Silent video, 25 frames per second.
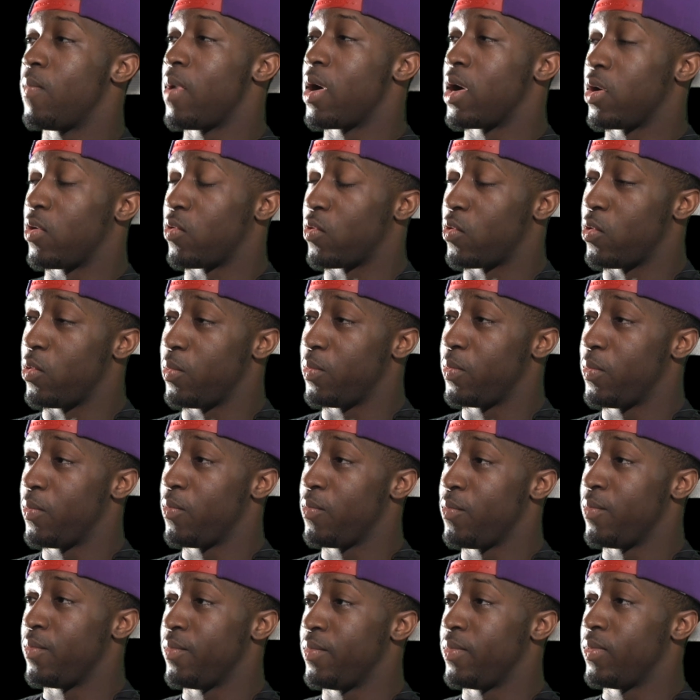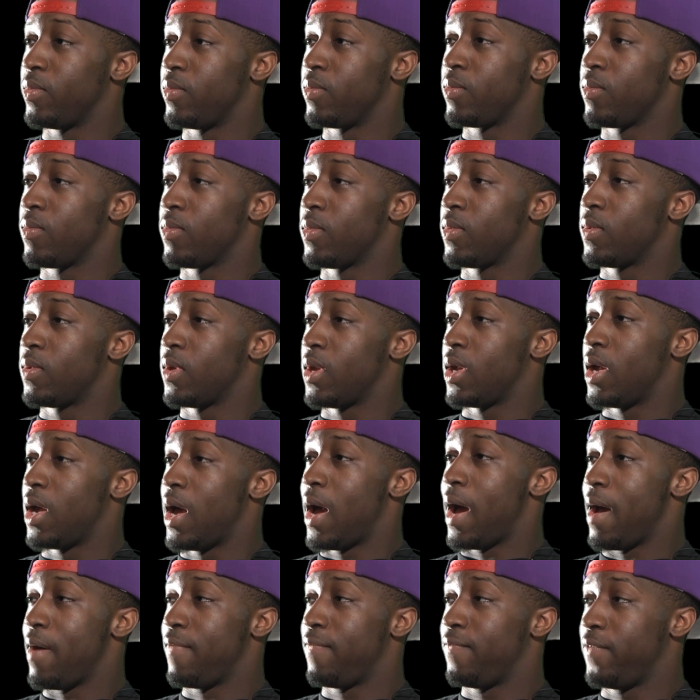my group,
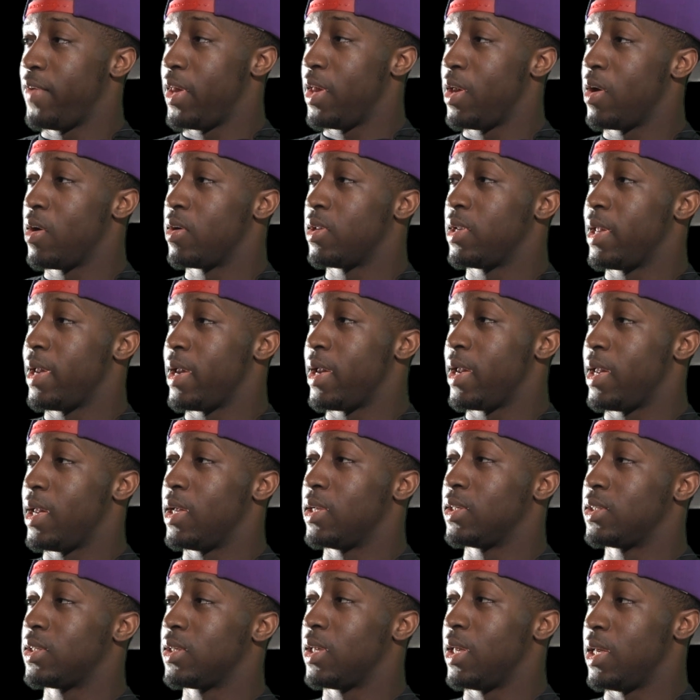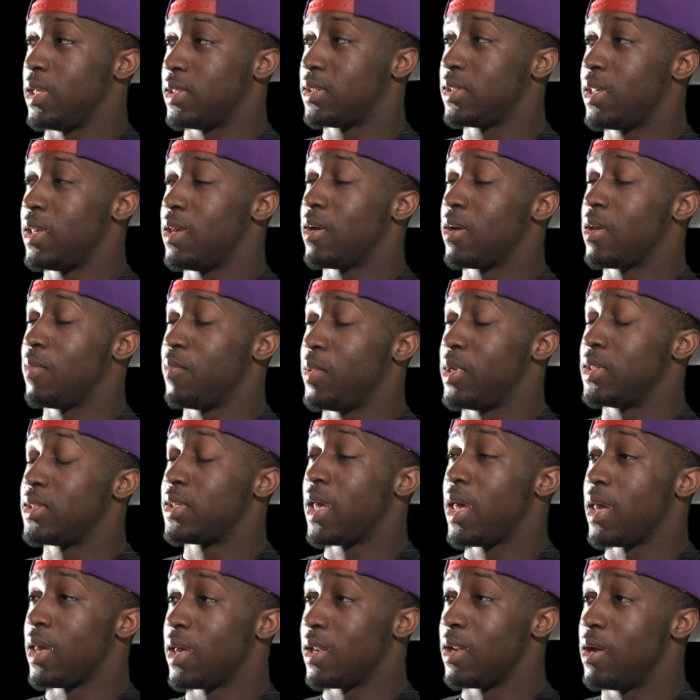I feel that it still can be
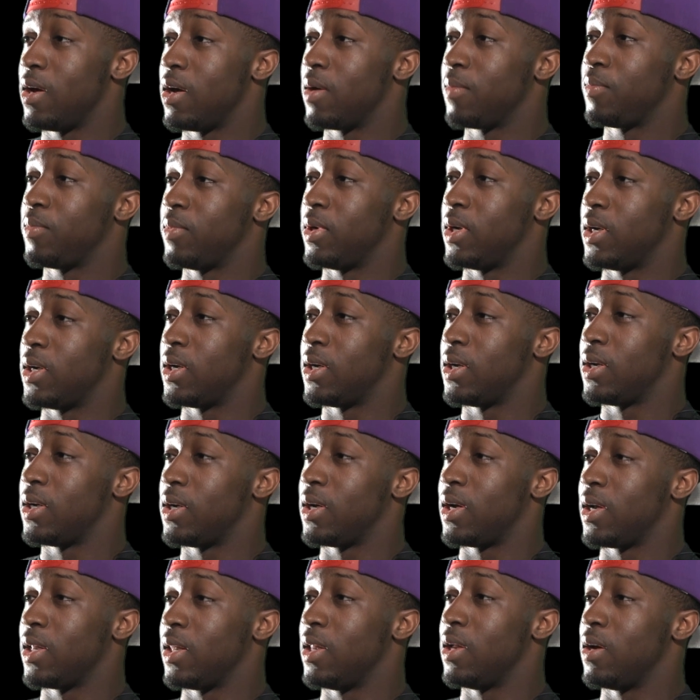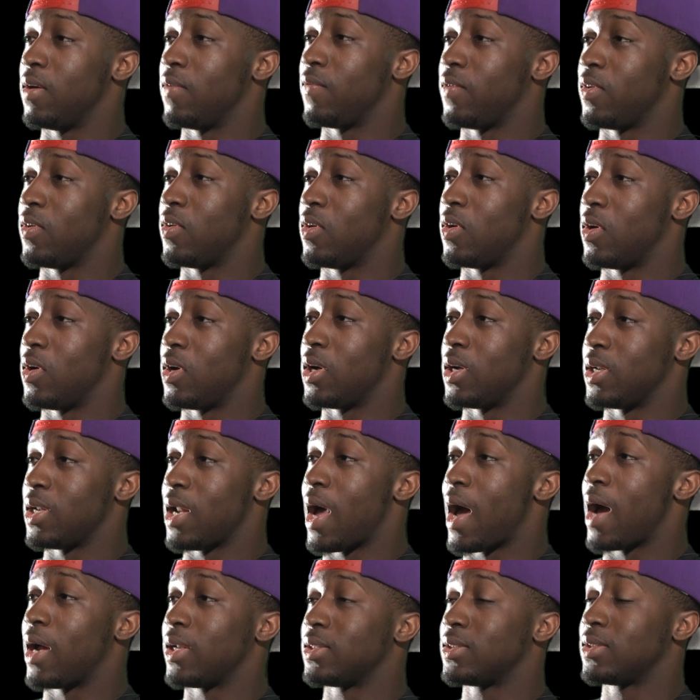taken up a level or a
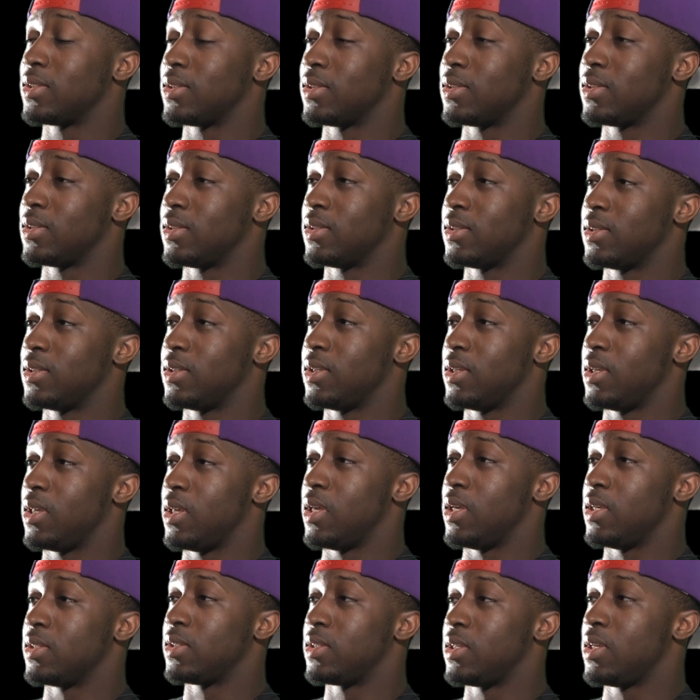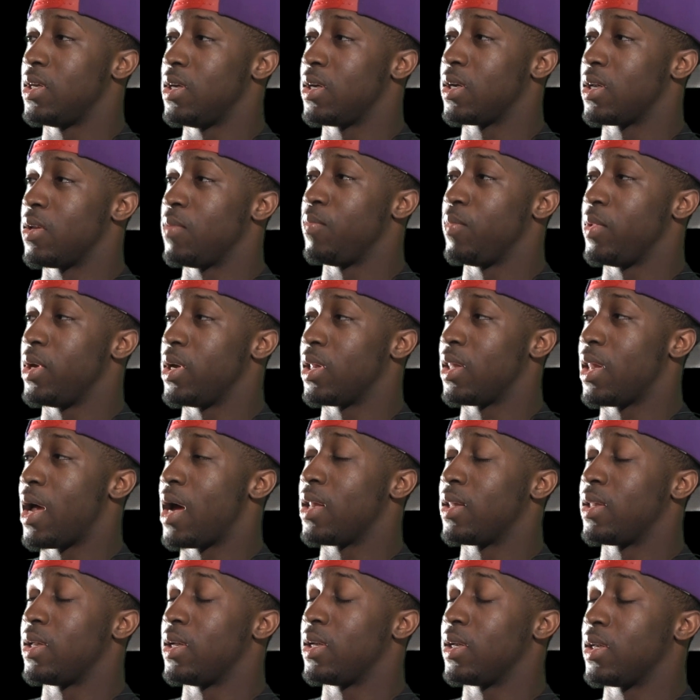notch. It still could be a
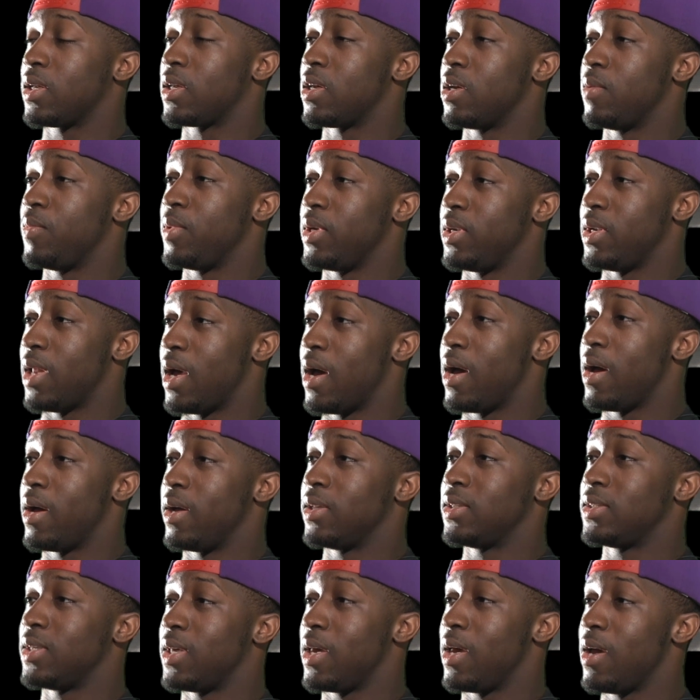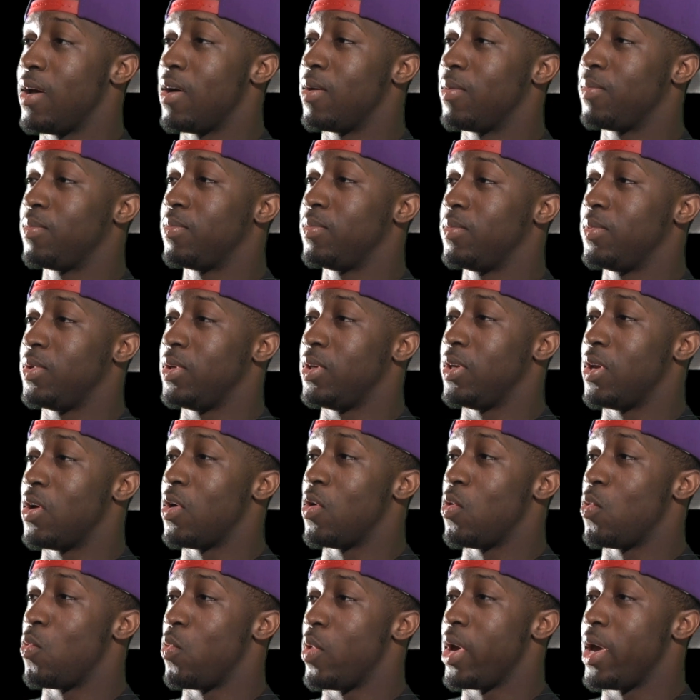lot that could be done to help,
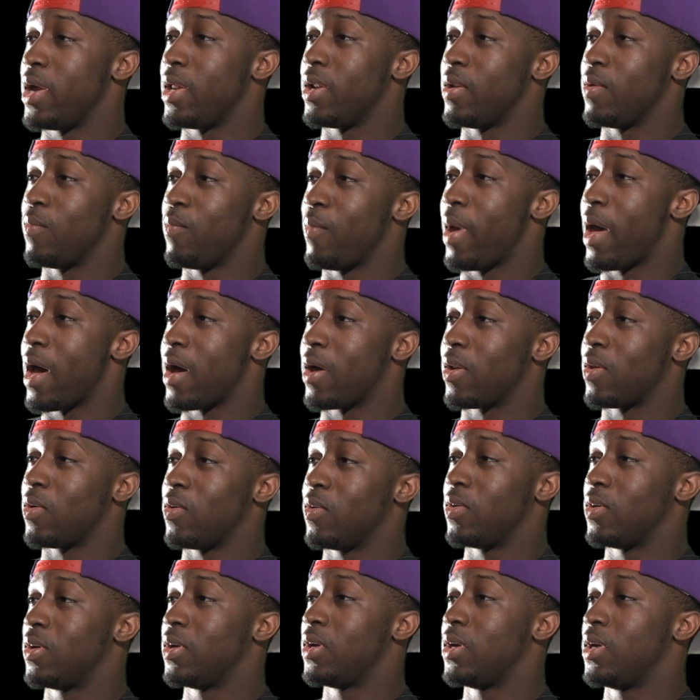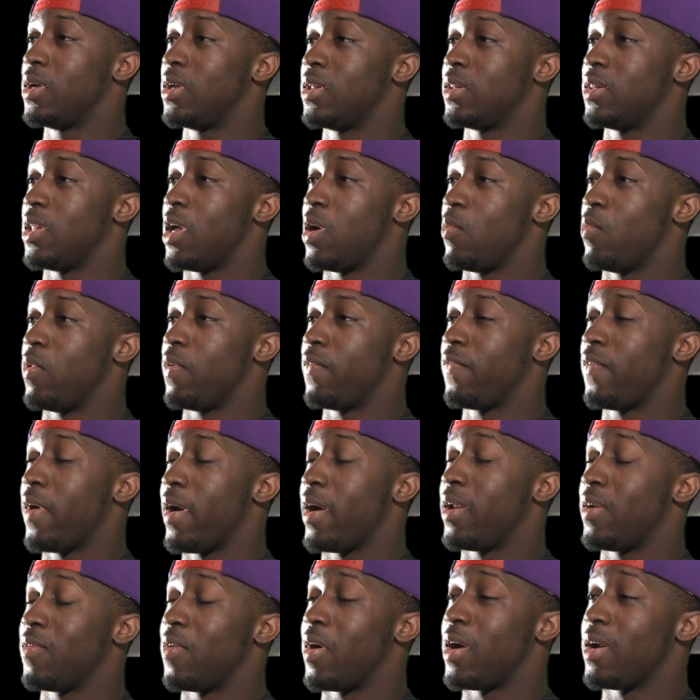win the battle that we're
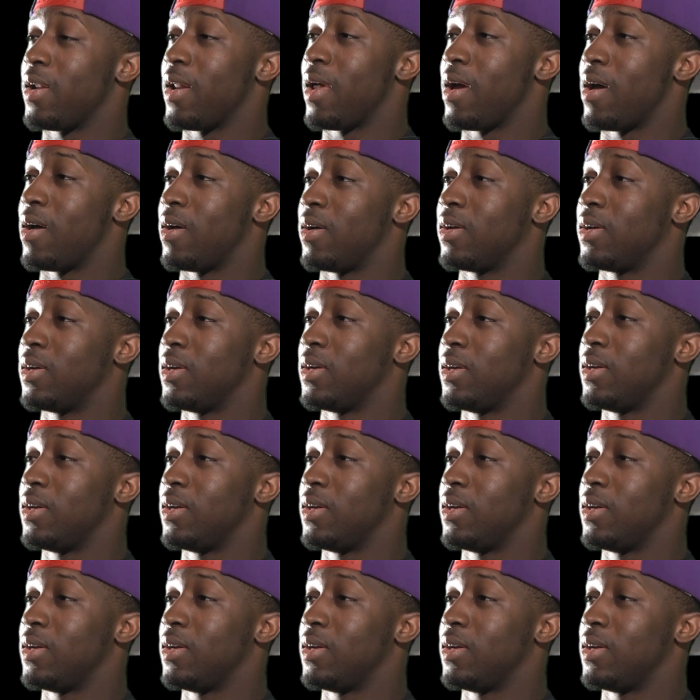fighting right now.